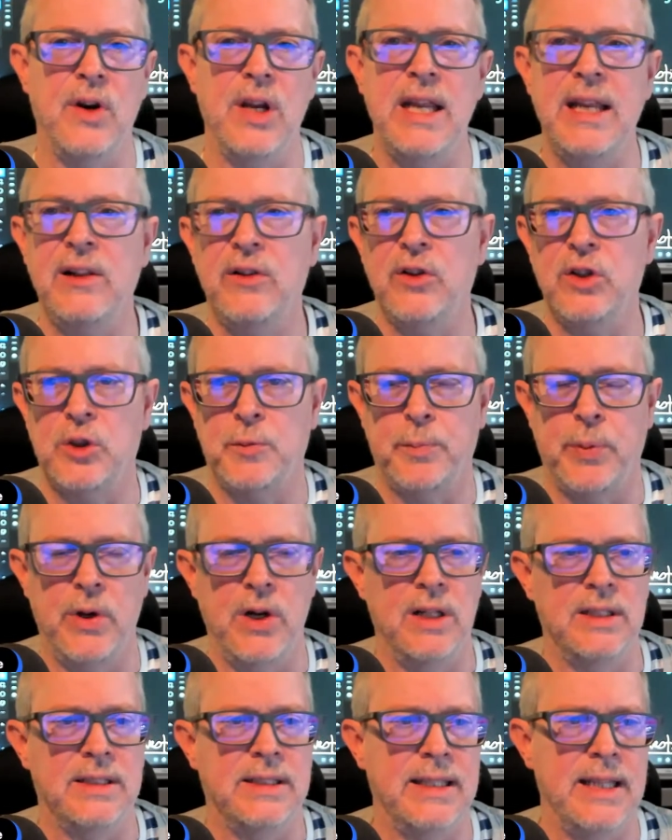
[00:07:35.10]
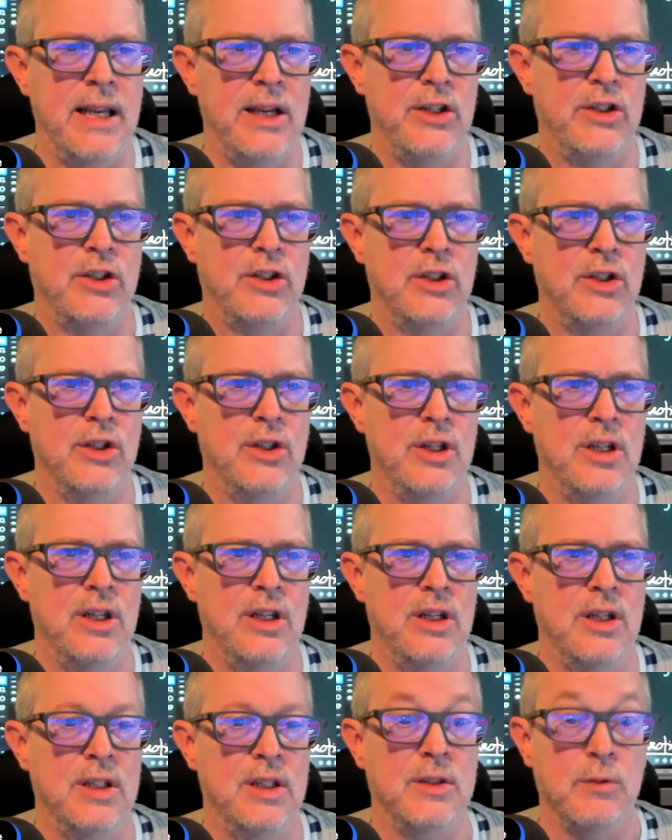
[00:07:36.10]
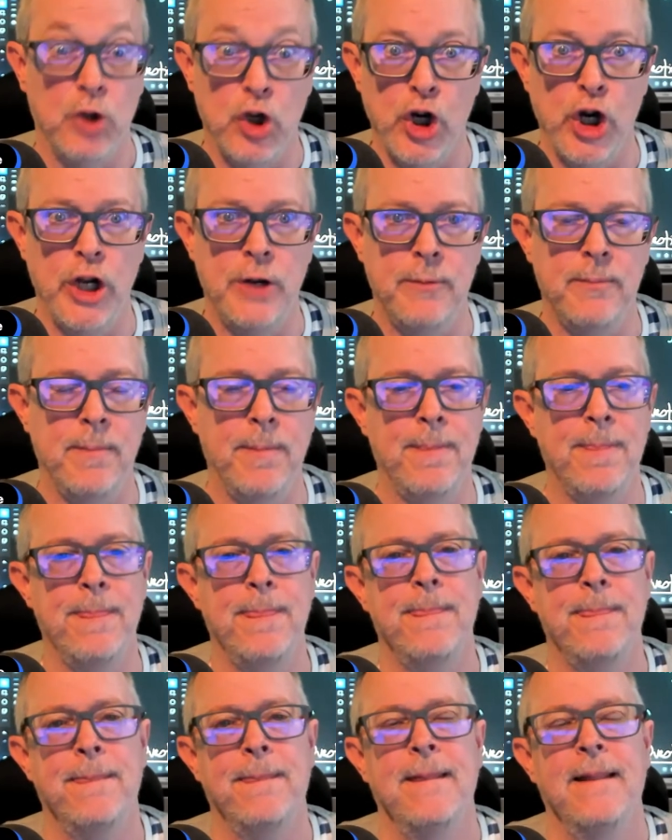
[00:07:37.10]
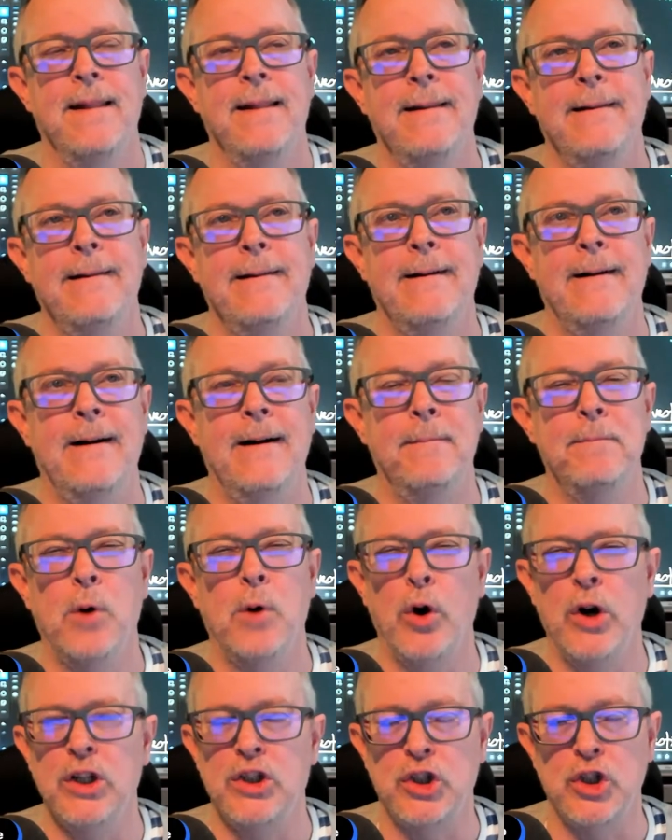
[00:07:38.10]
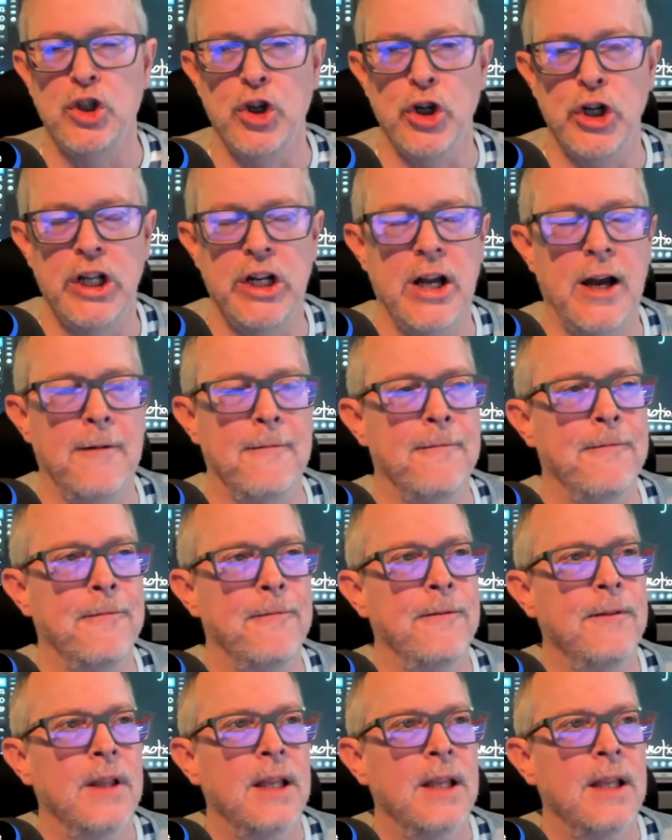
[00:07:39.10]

English pronunciation is good, or it's good enough.